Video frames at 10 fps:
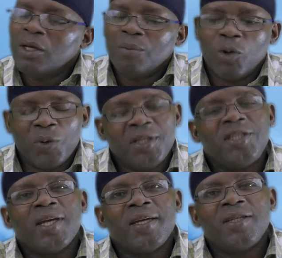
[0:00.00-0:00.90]
But when the
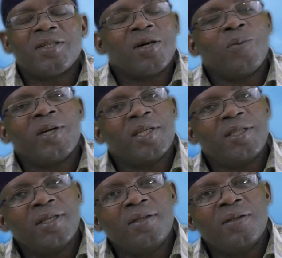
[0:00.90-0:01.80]
Chinese come, what they
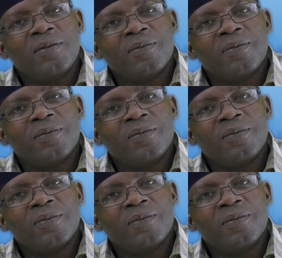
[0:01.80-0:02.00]
did?